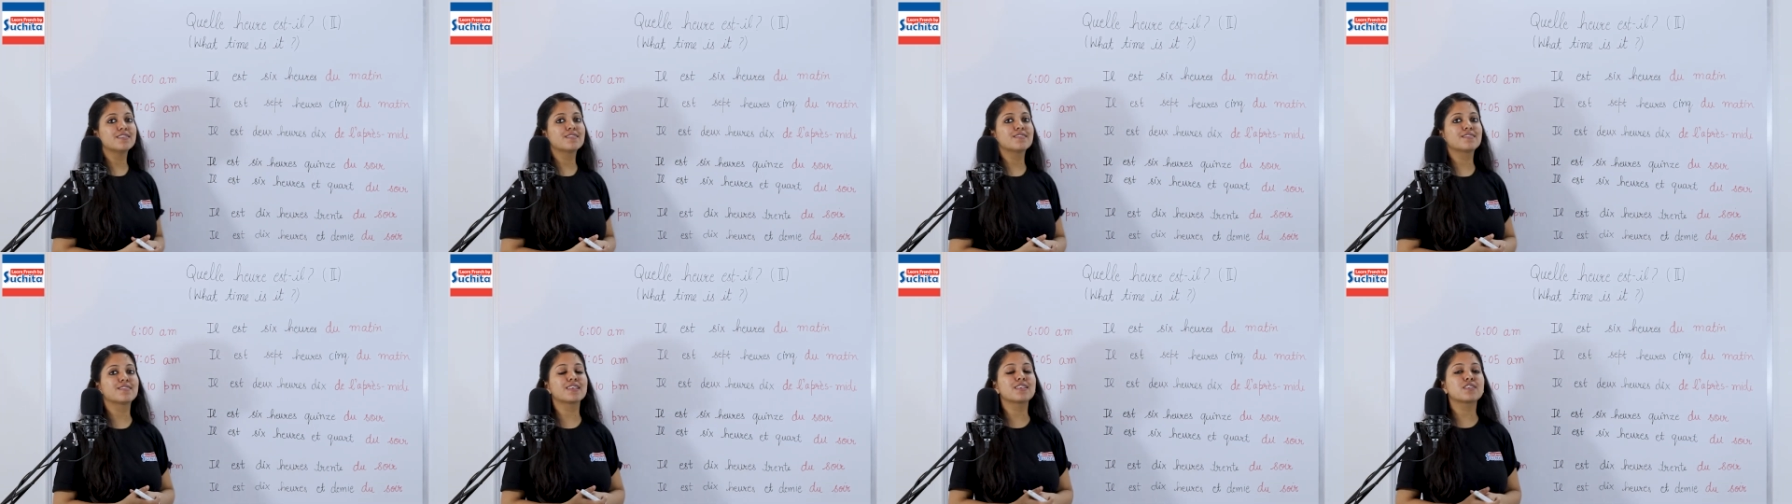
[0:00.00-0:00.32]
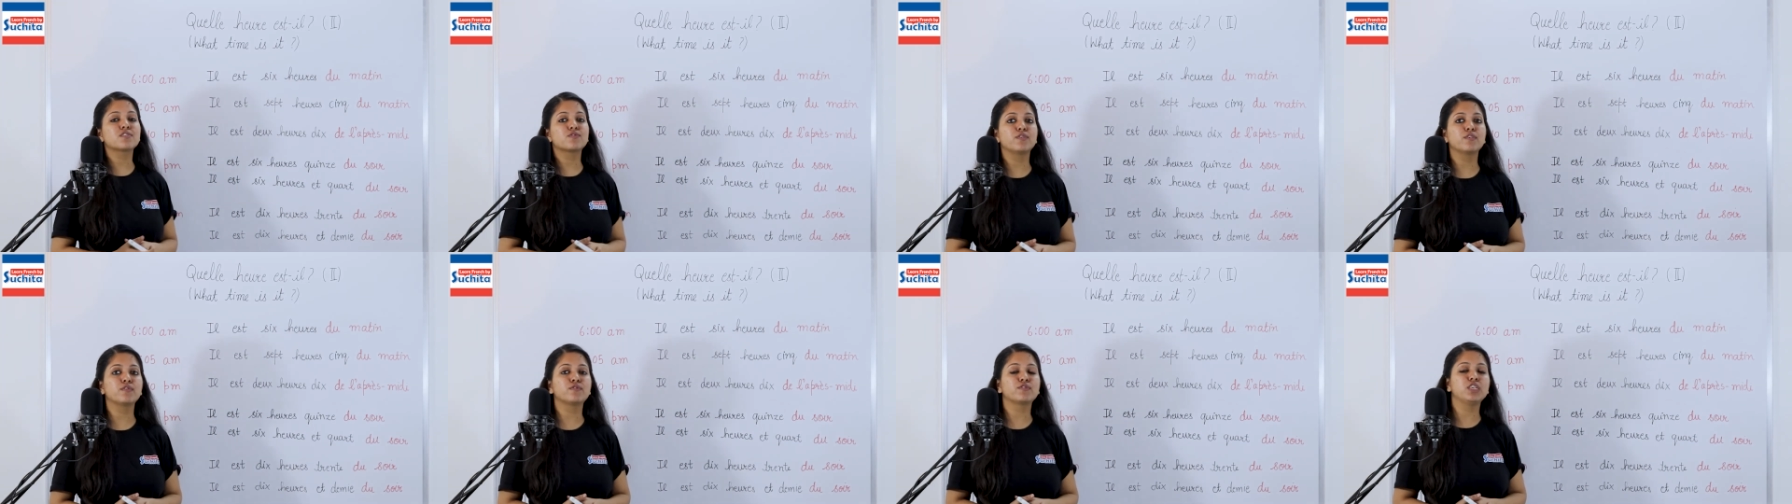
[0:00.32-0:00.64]
it is
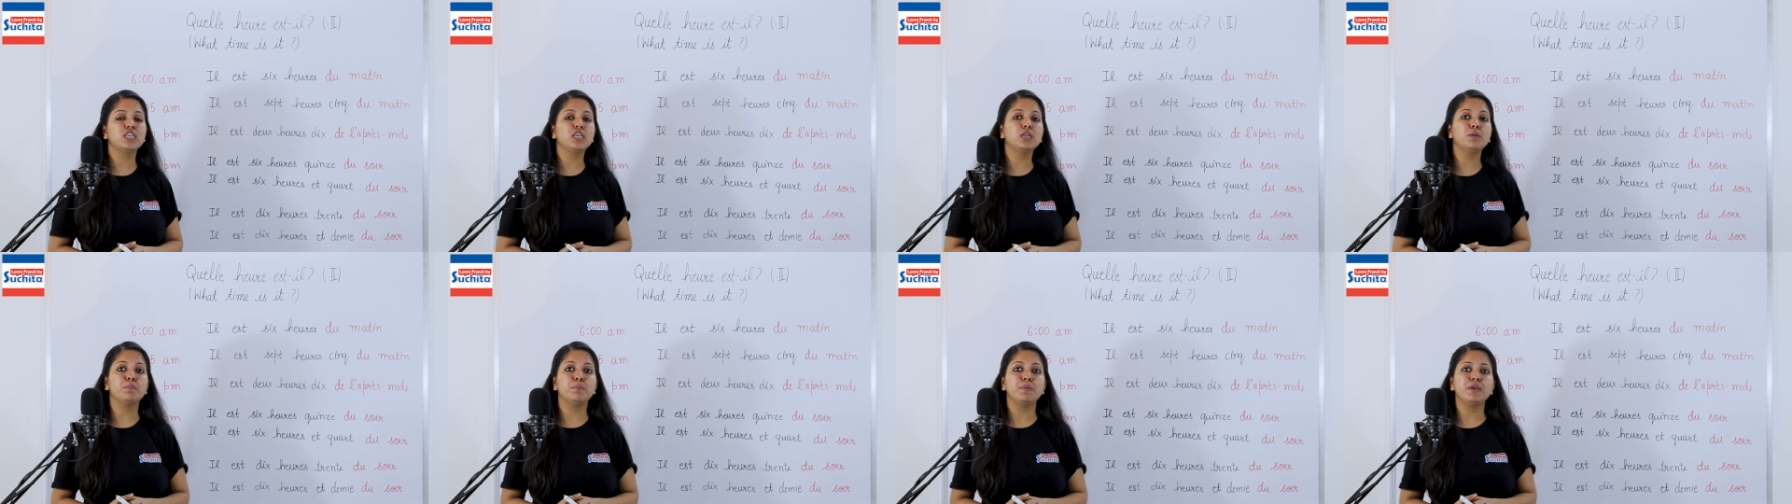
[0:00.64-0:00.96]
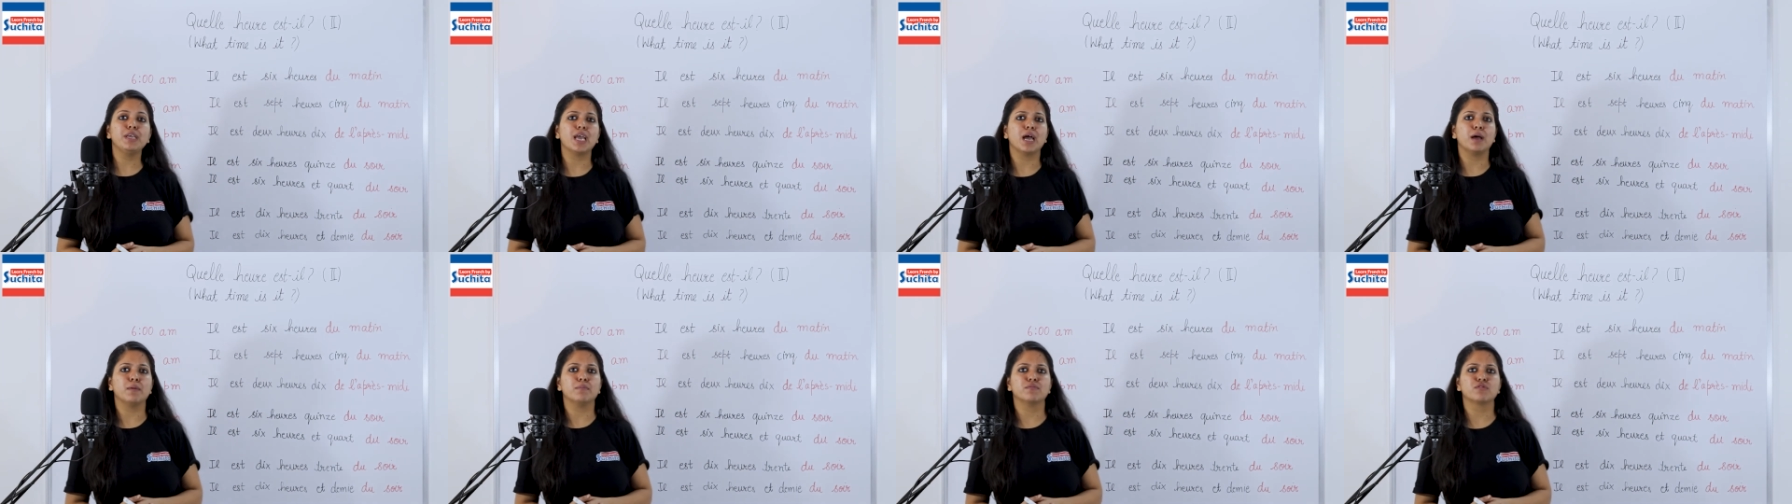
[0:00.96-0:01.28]
6:15
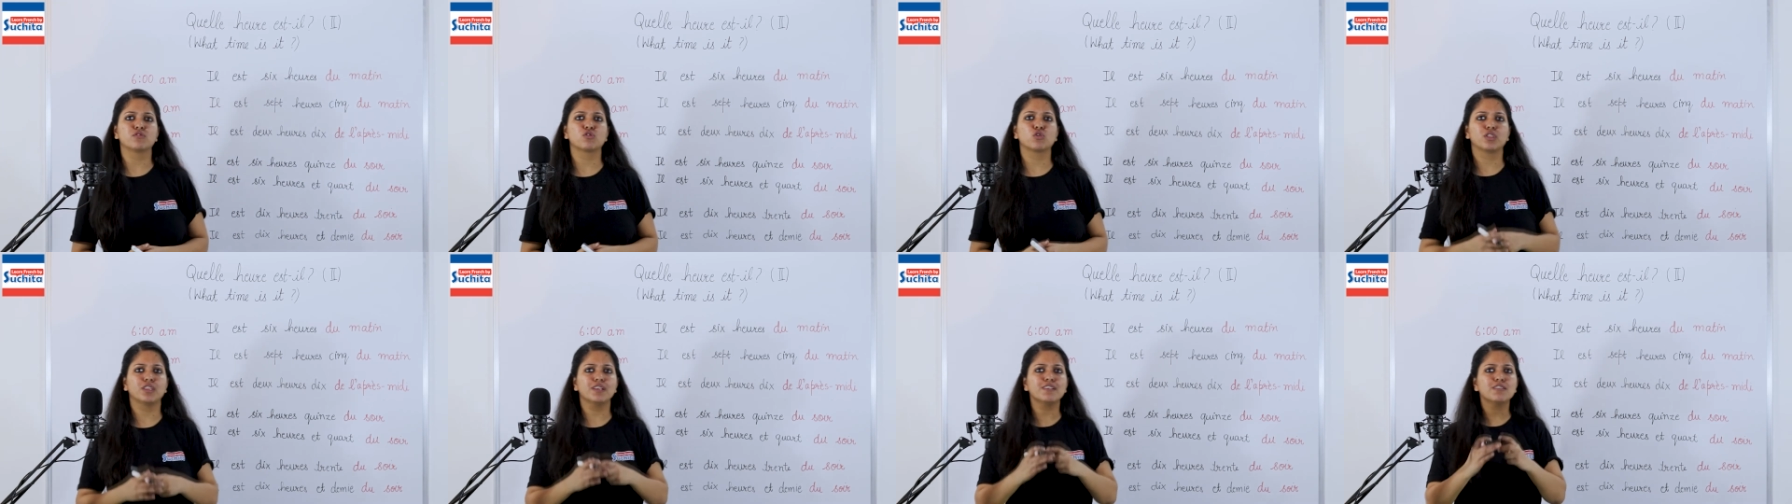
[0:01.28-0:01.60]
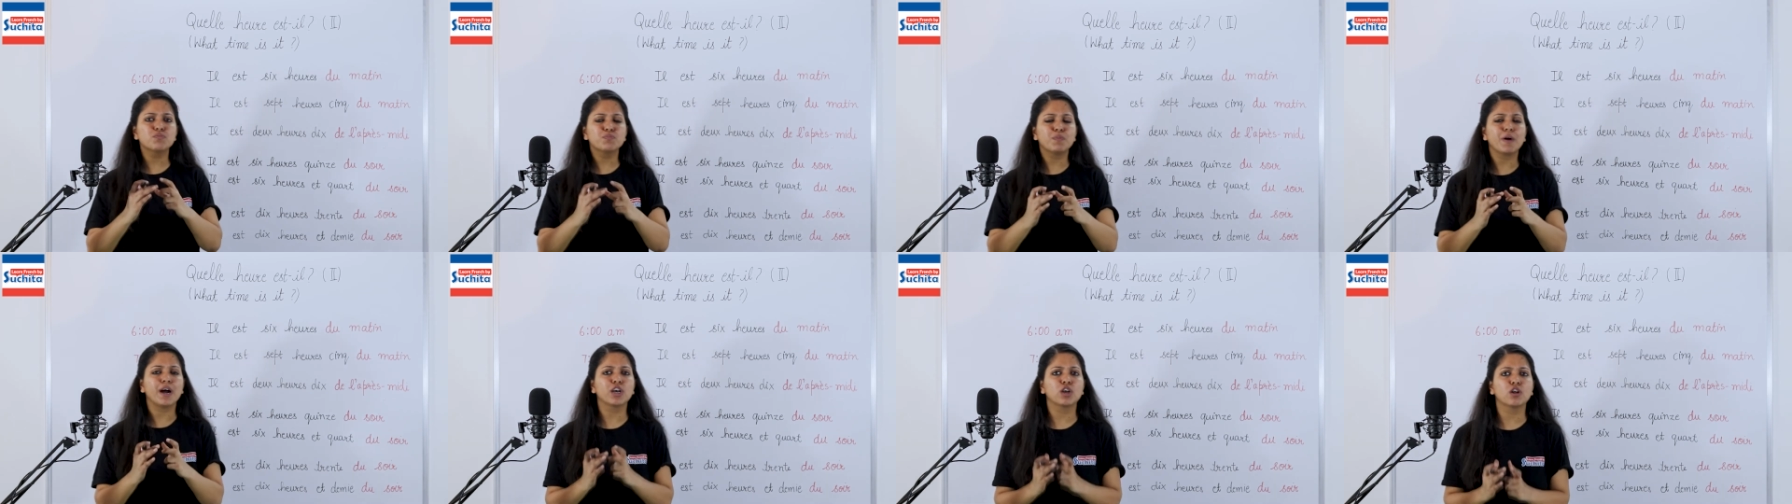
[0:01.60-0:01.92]
p.m. So
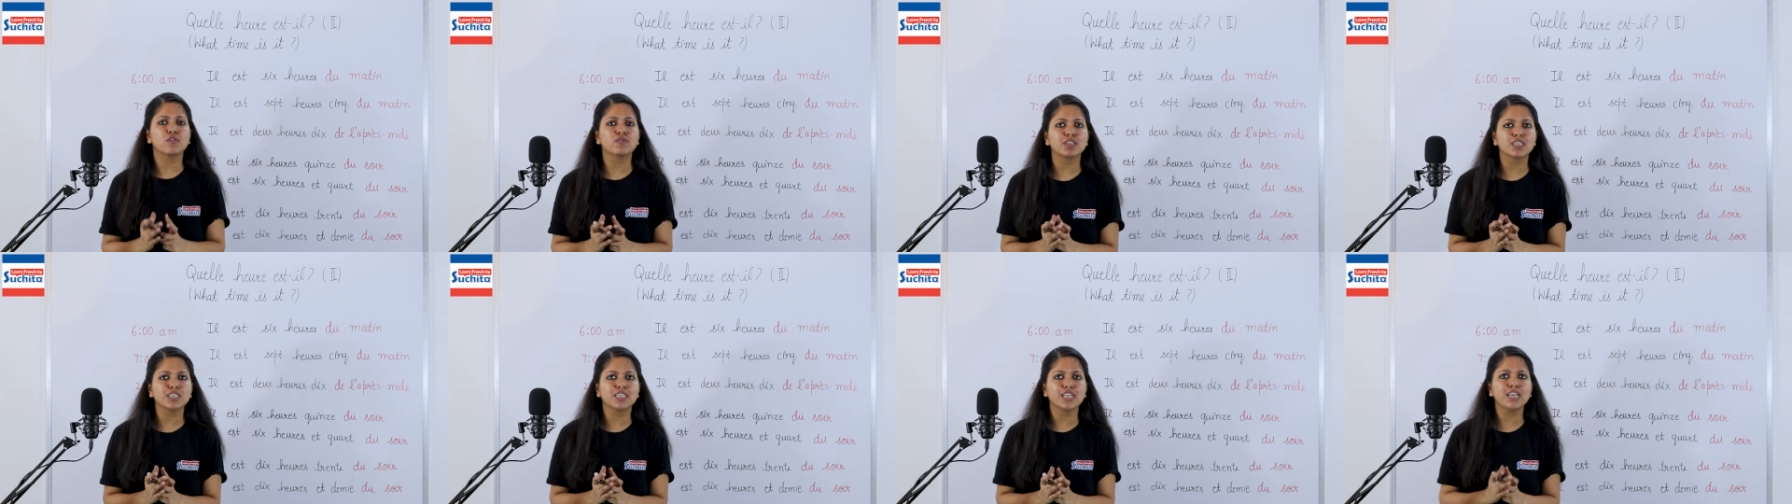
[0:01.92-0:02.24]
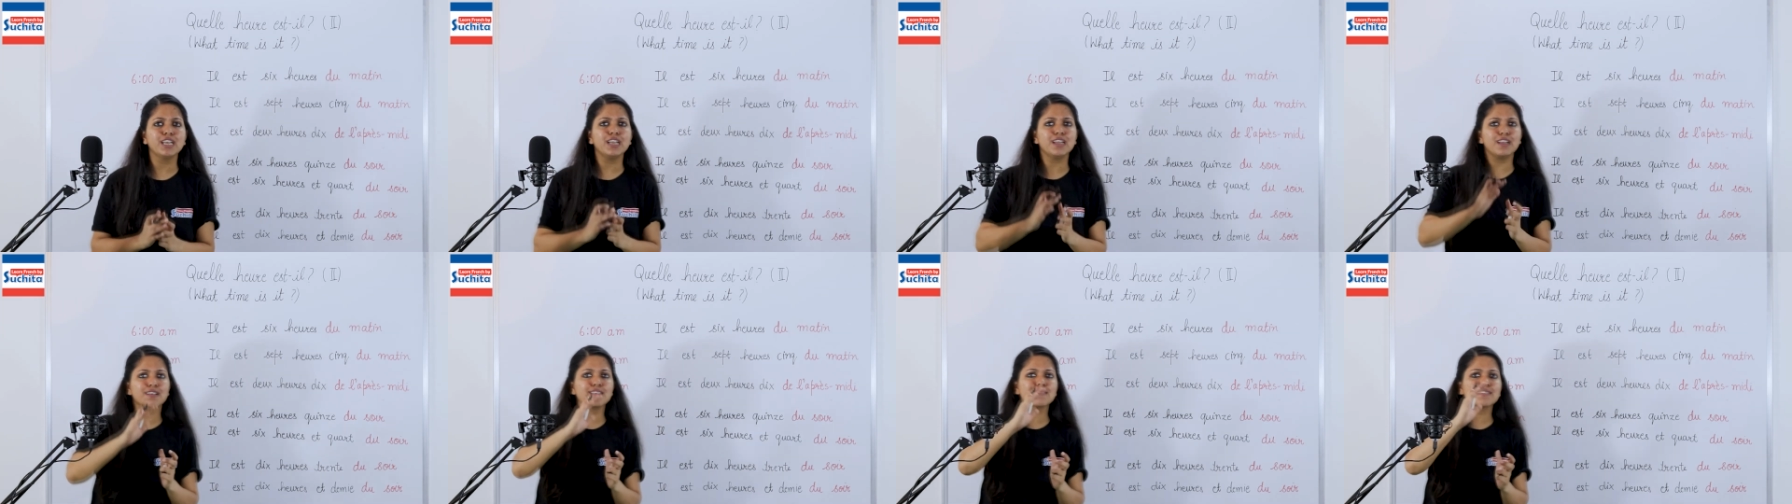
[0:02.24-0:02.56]
this part of the
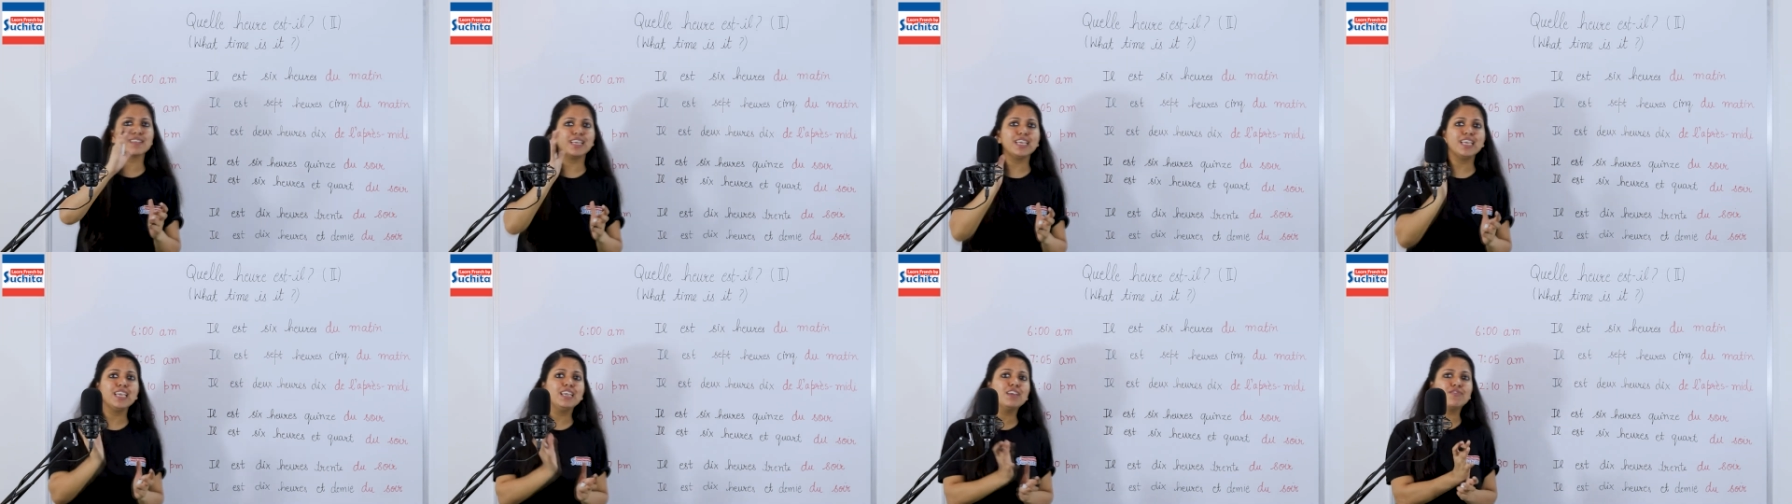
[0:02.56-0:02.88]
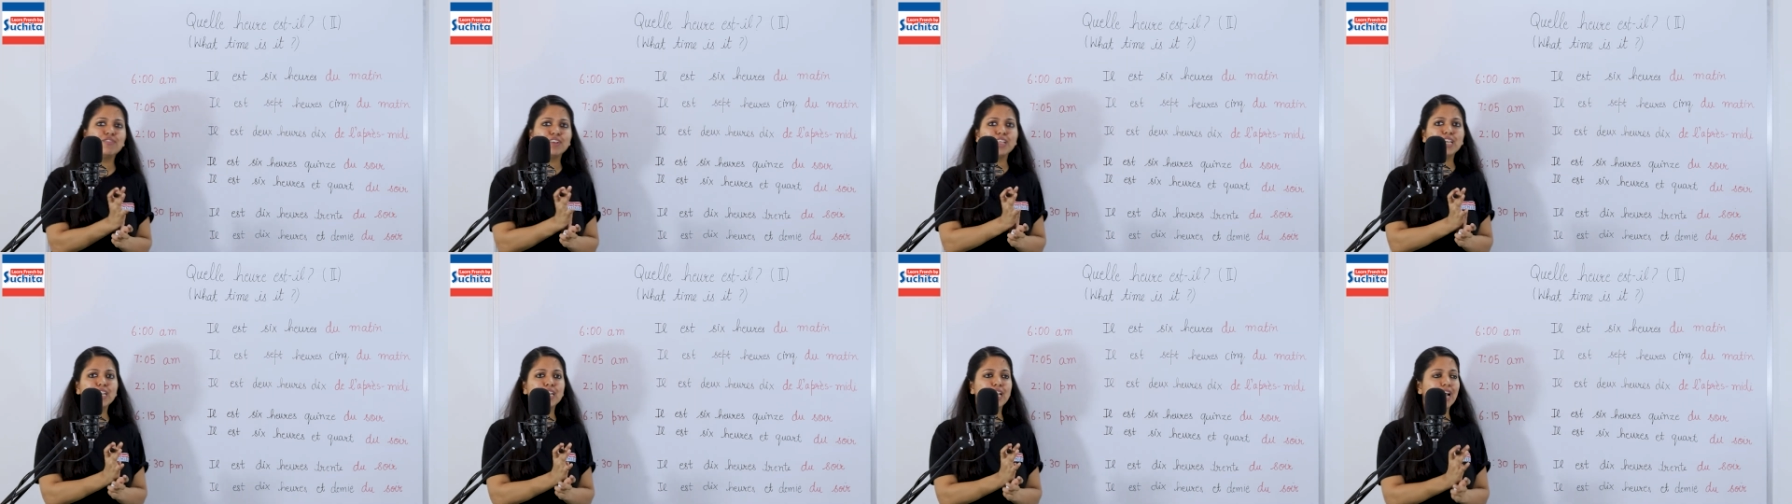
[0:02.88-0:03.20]
day is
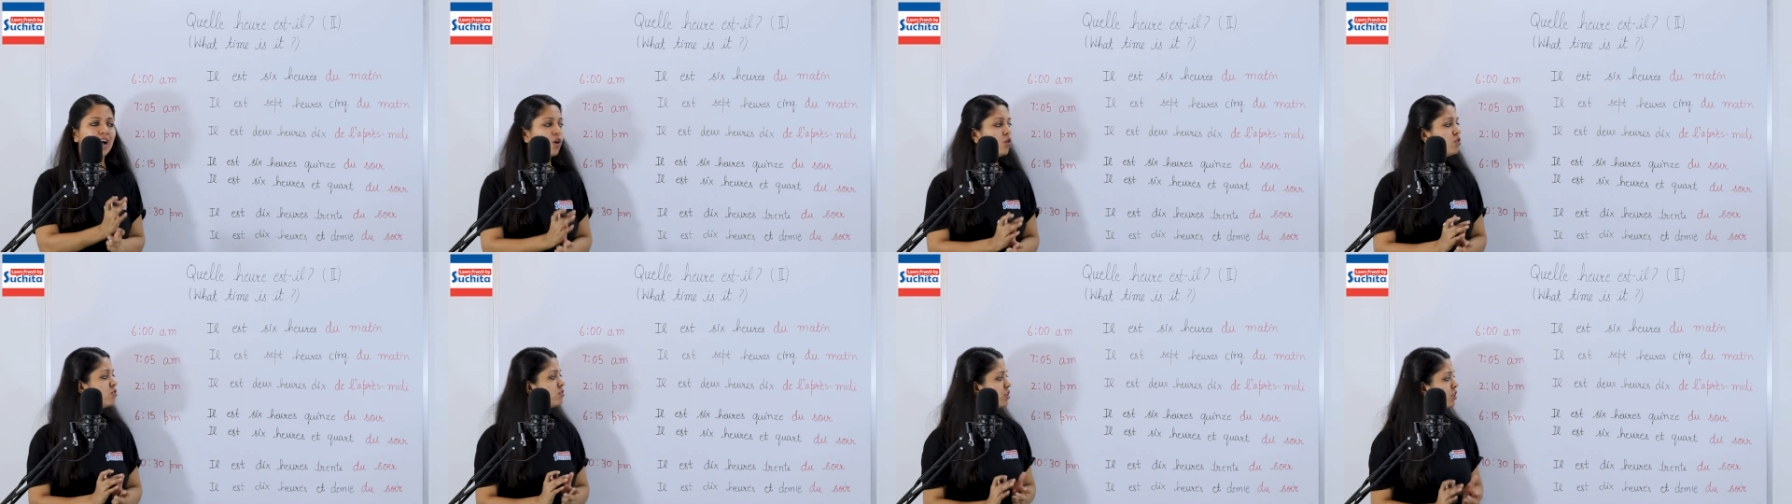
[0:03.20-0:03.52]
evening now.